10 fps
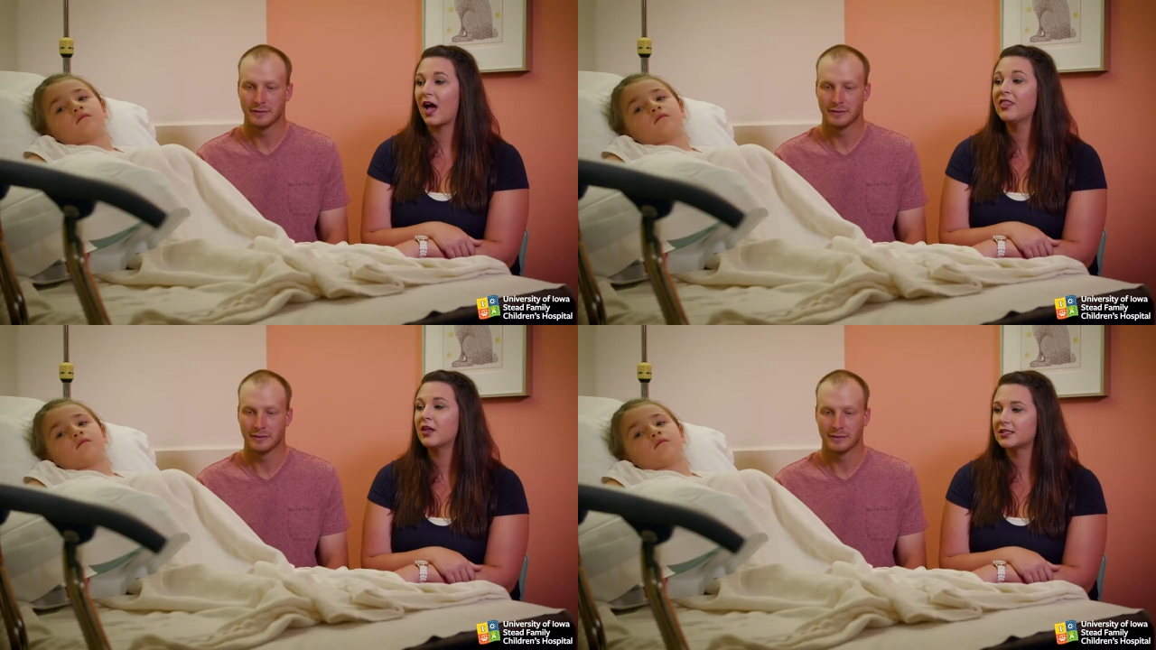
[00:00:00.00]

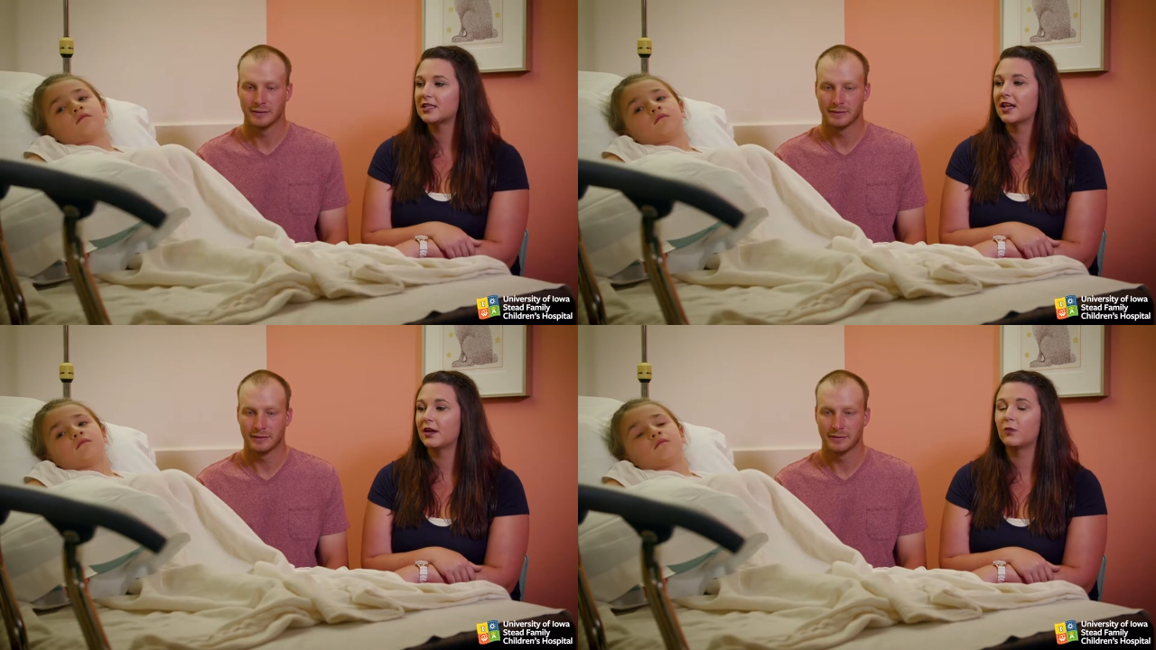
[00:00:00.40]
Speaker 1: I thought
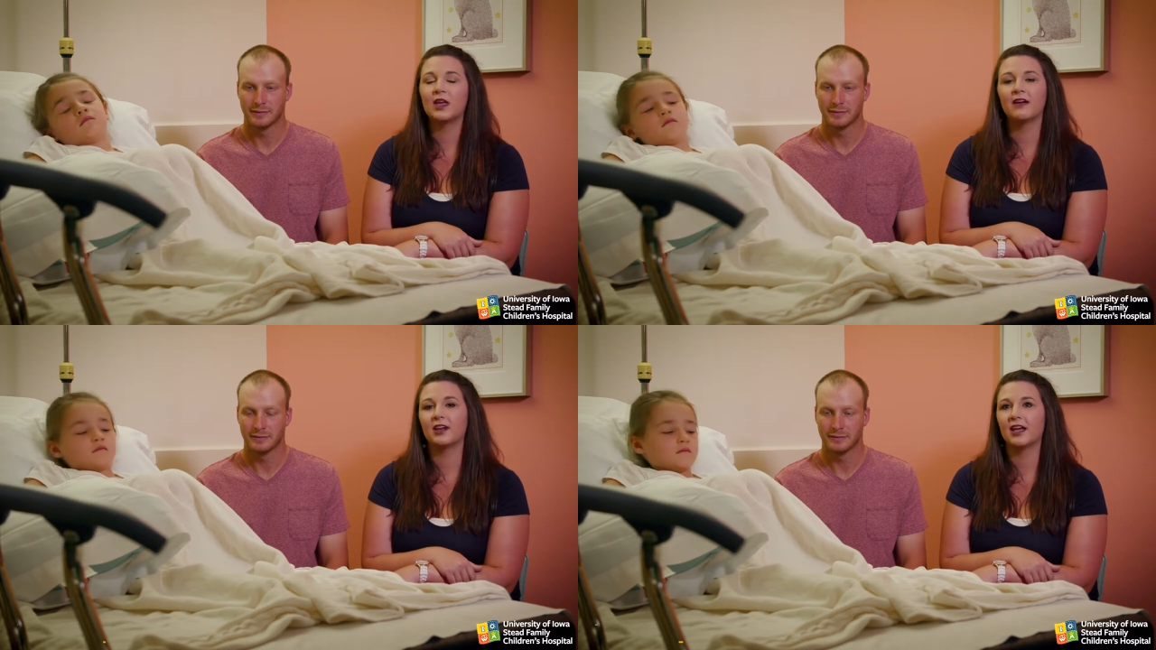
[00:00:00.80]
today, we
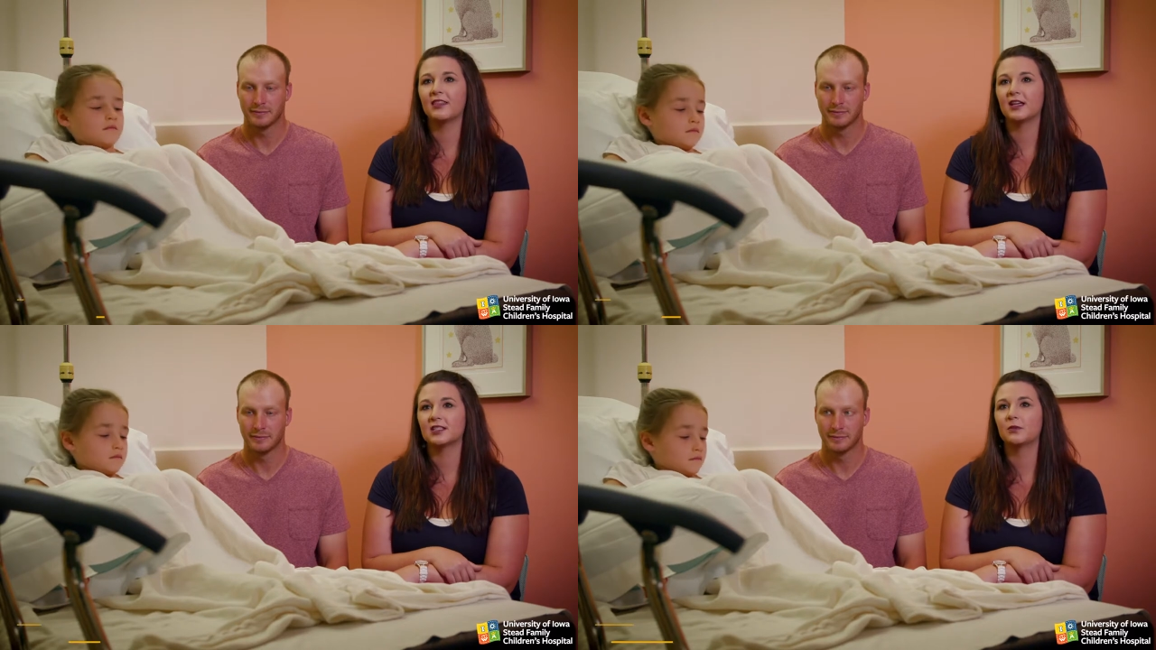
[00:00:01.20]
haven't had
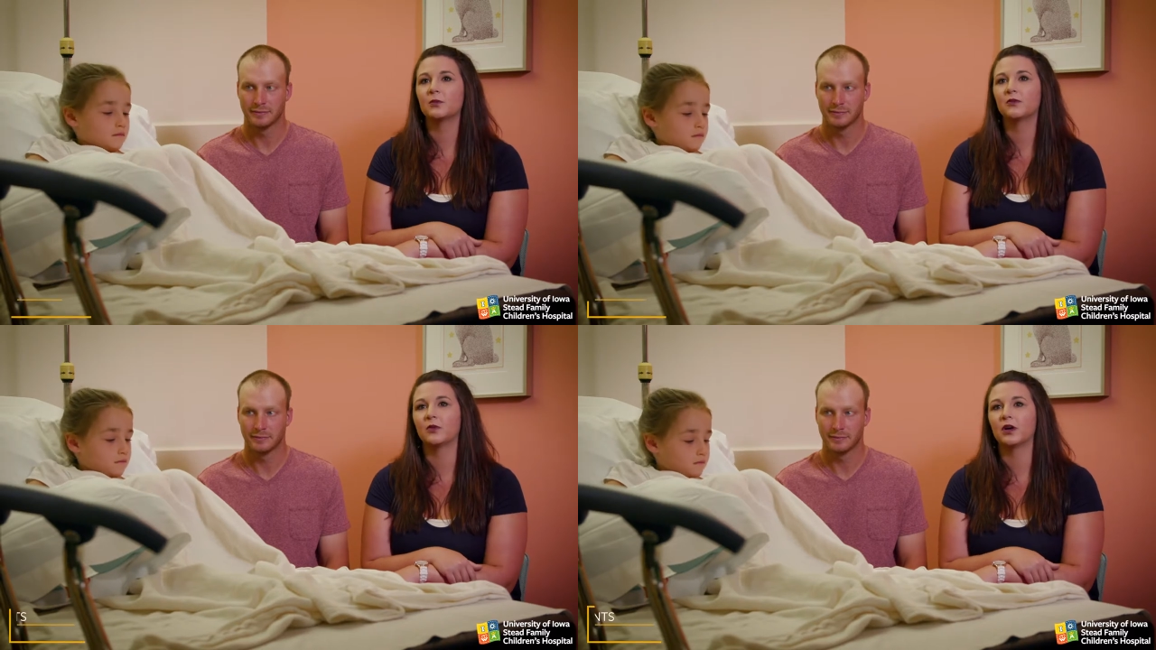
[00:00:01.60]
that done
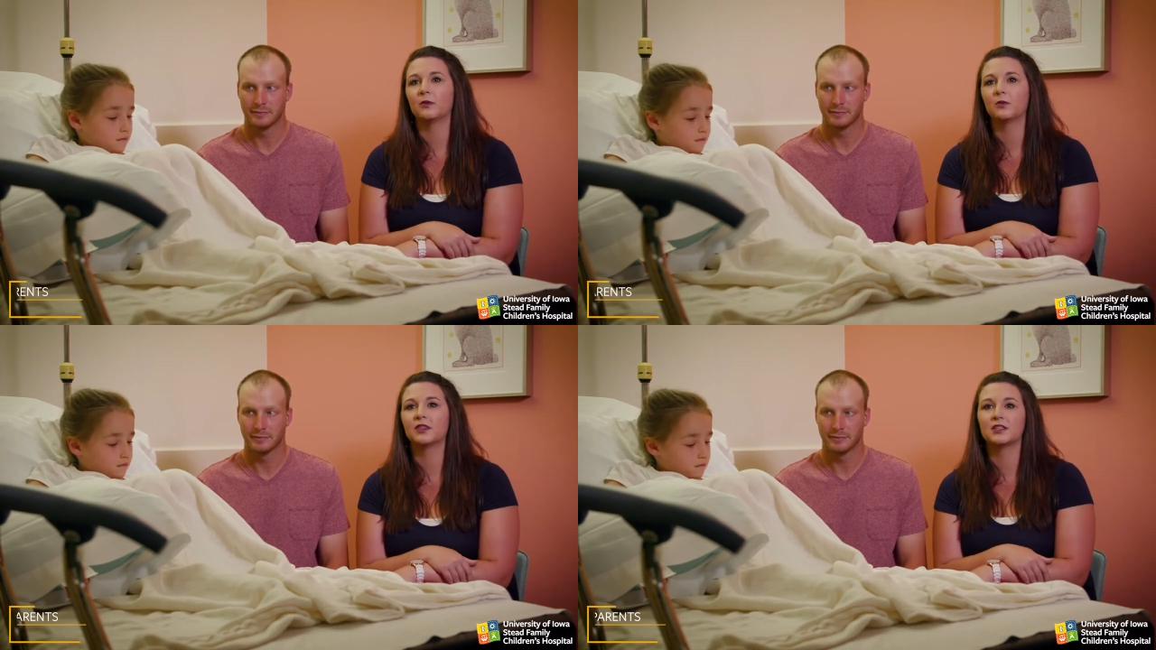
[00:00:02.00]

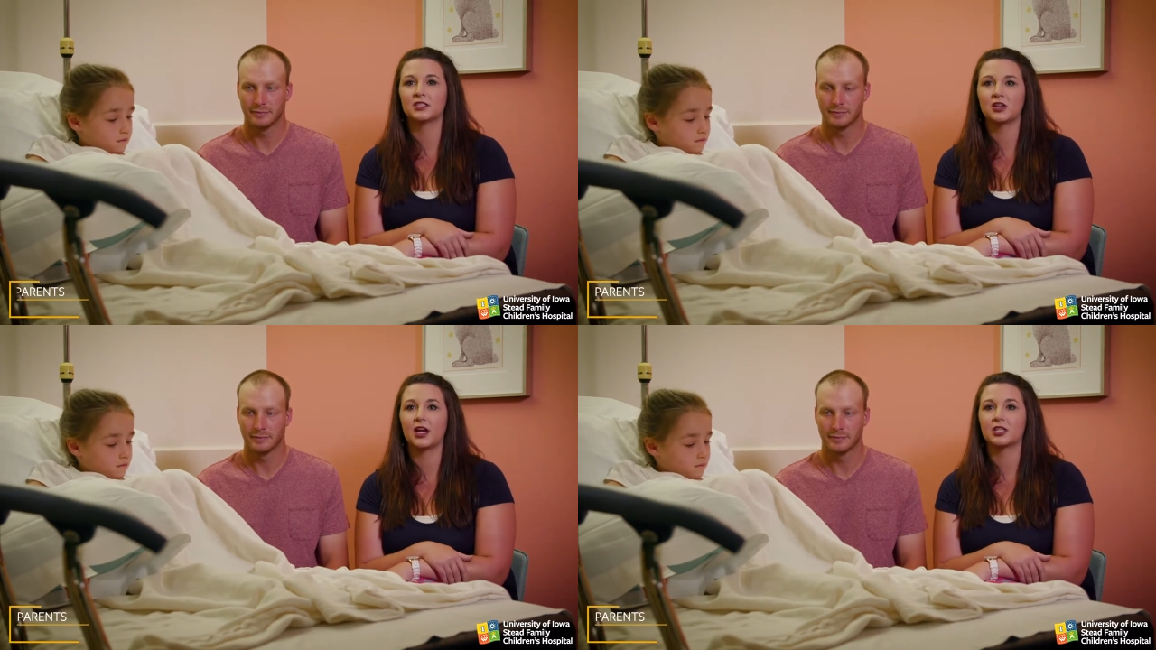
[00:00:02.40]
before with the
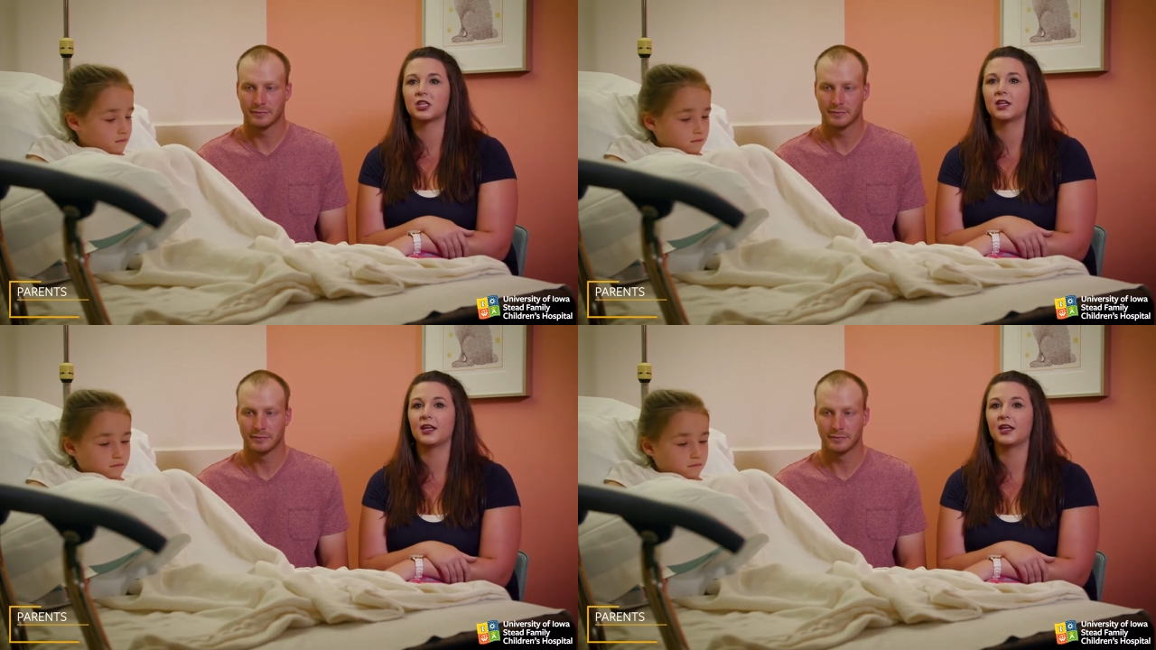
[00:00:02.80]
distraction,